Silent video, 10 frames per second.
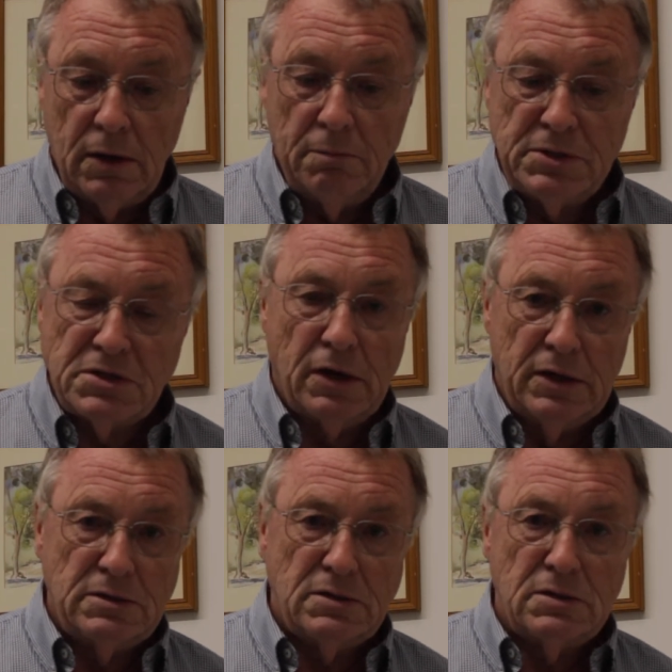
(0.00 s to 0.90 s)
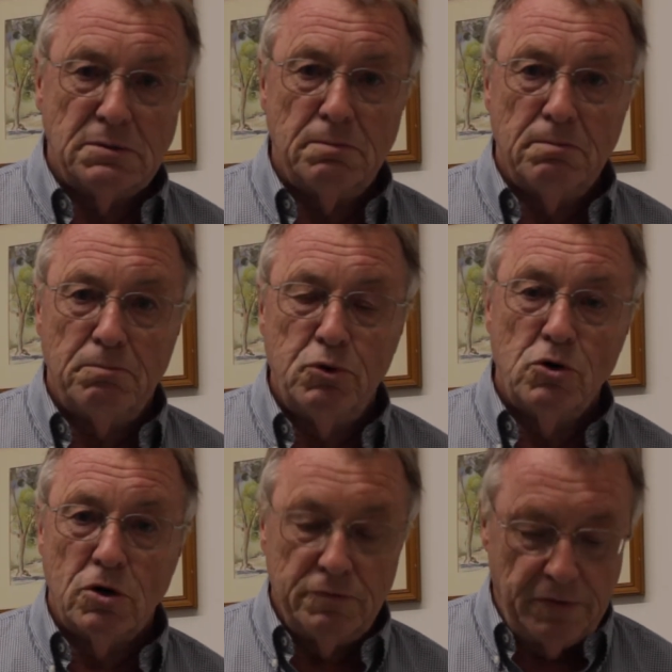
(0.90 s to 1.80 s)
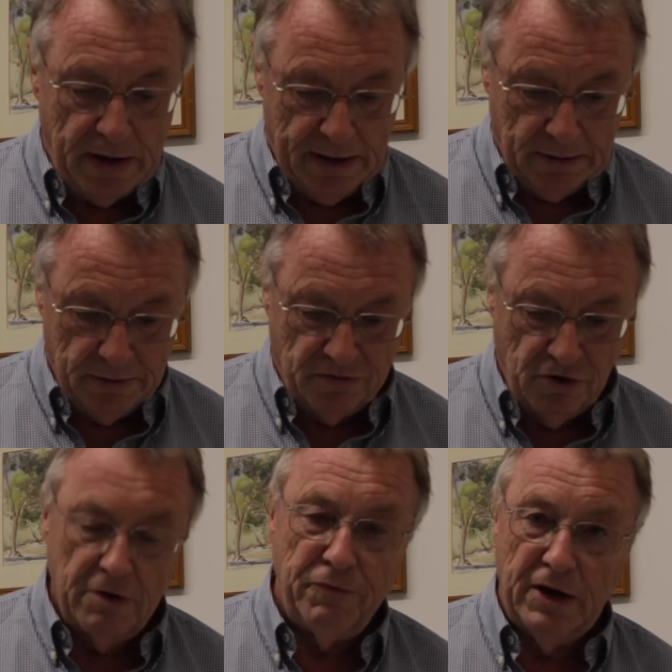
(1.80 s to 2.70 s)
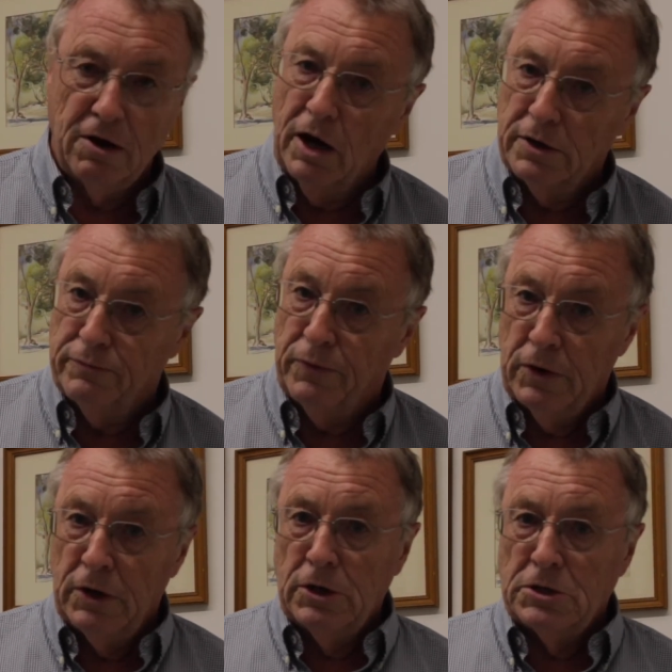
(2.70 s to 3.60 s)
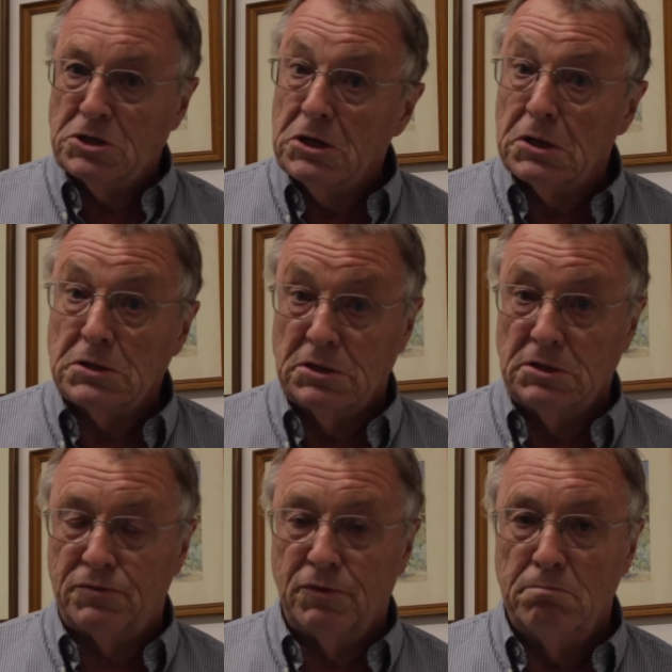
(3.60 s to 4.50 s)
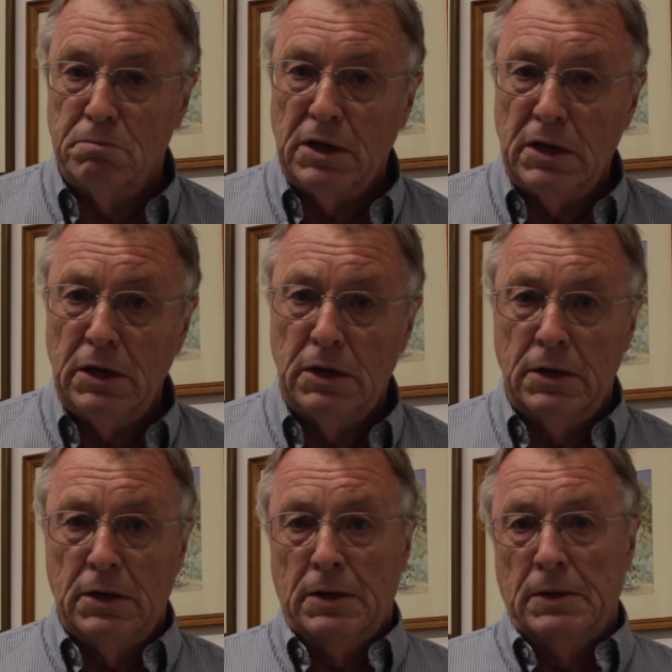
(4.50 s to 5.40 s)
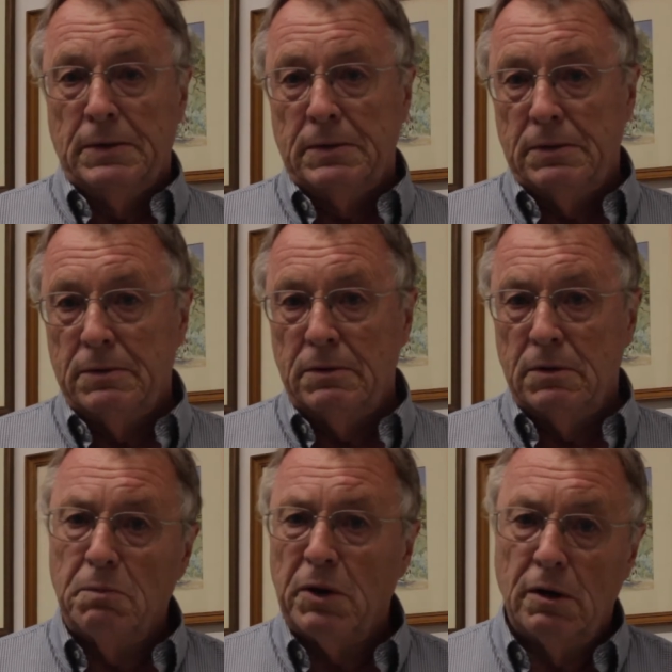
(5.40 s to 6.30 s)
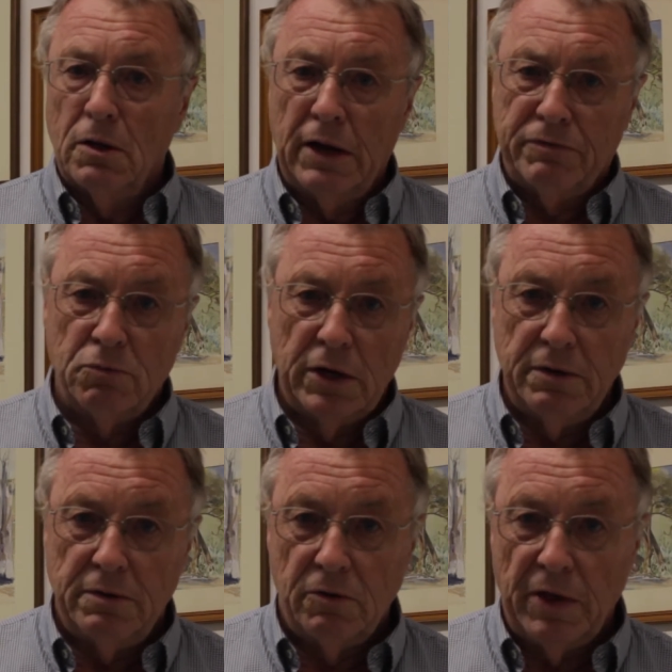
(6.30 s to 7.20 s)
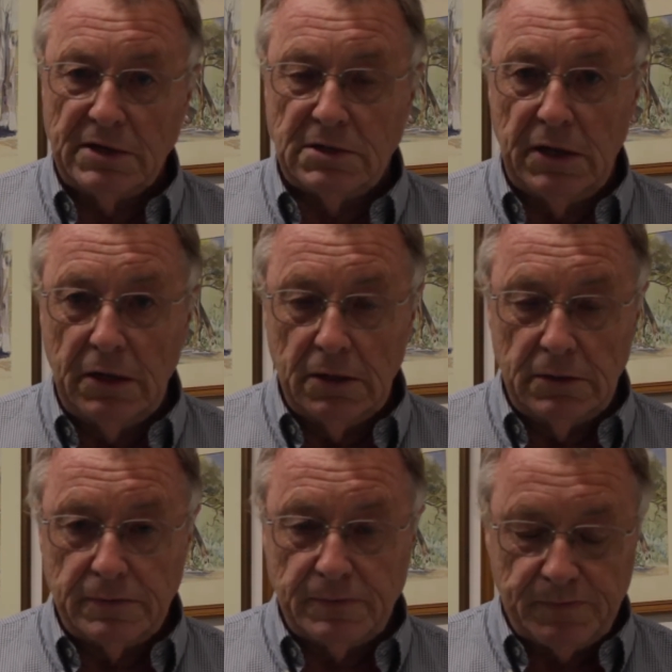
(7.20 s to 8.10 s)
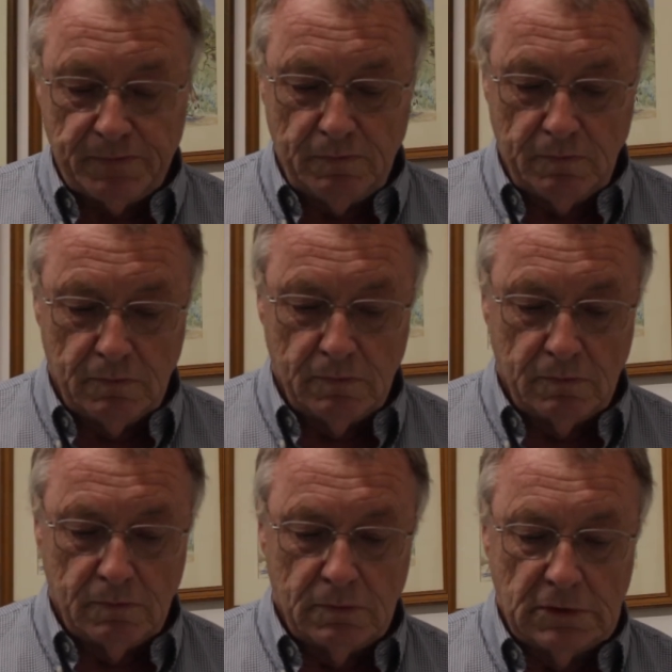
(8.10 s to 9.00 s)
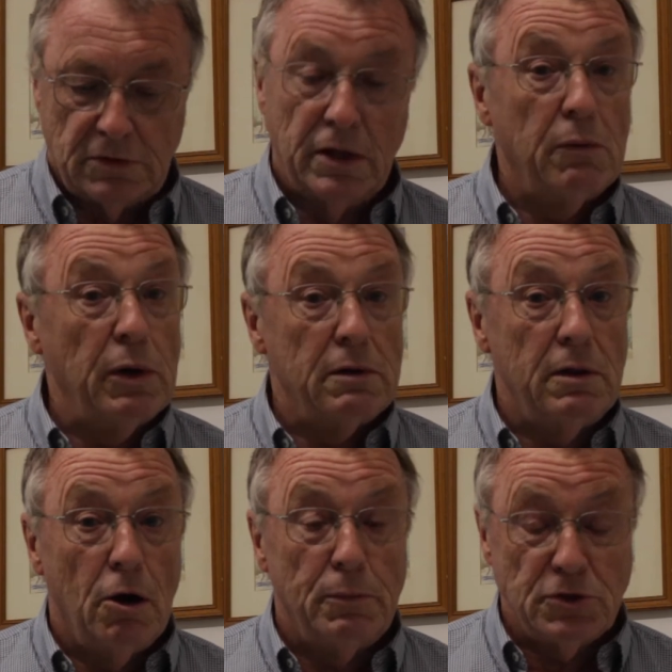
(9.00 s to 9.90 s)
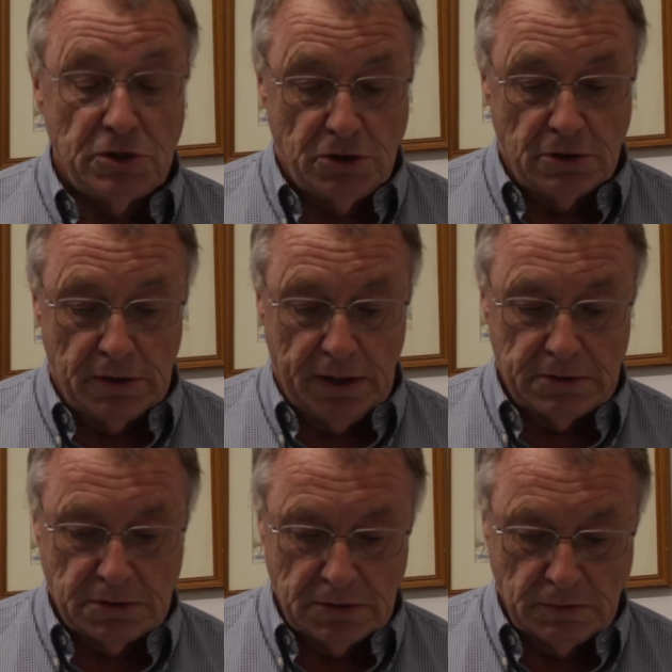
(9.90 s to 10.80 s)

Besides, the poor have had a terrific run of circuses from me. The bread will have to wait until next year." So they went to the opposition next